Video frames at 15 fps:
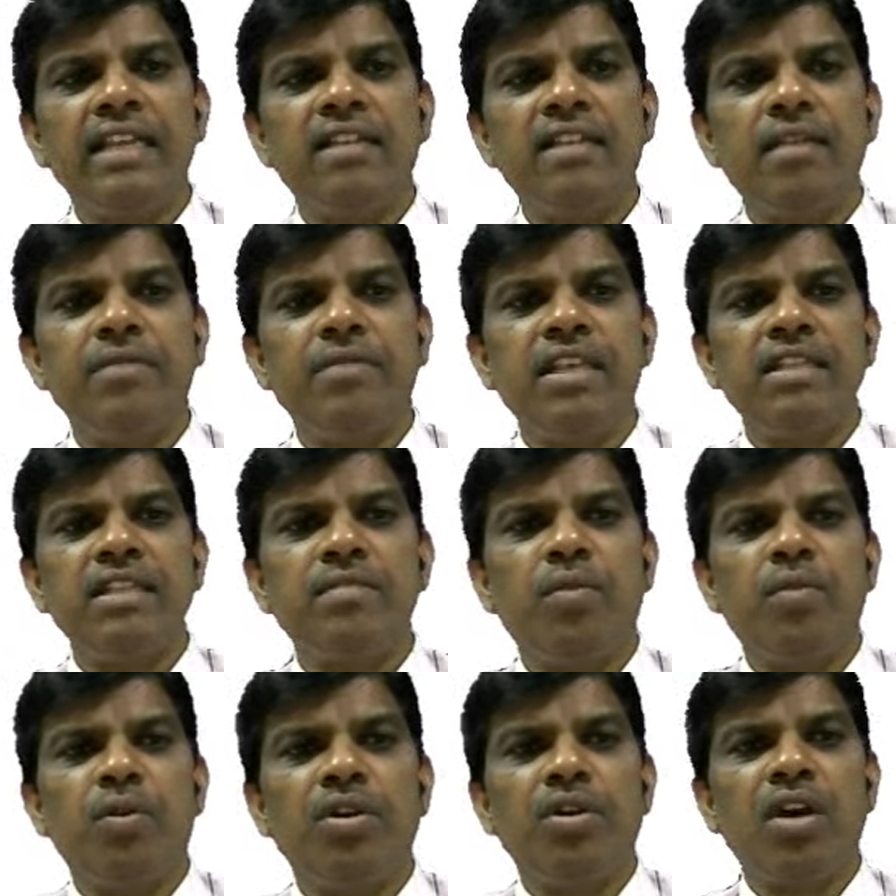up this
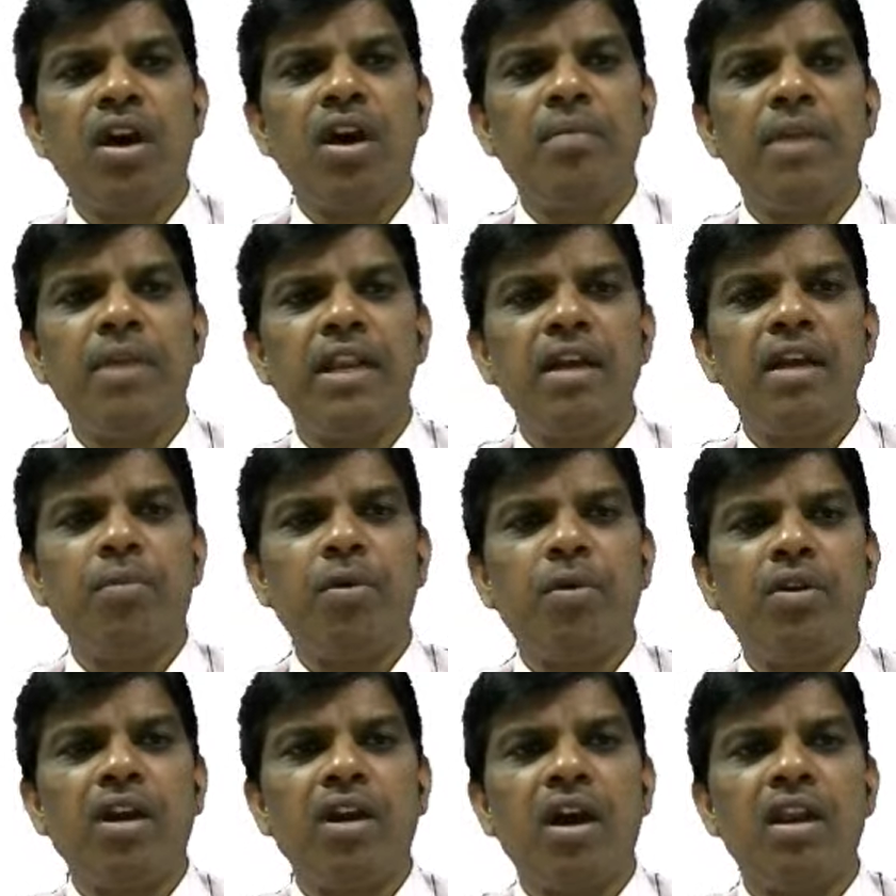proton, beta
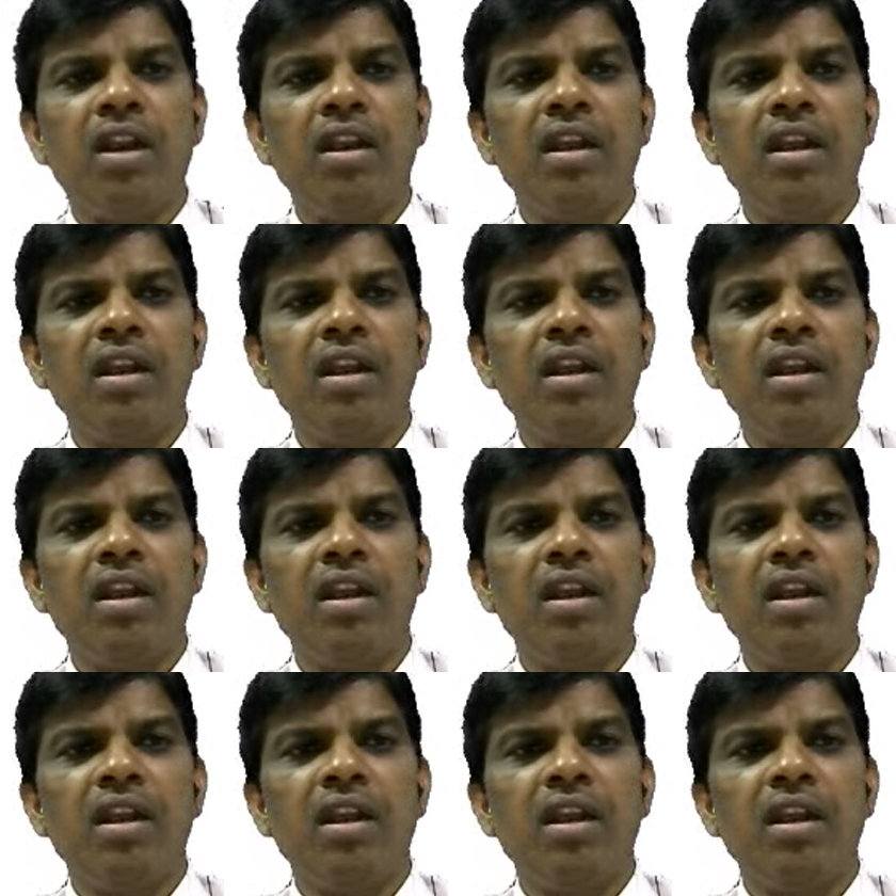proton,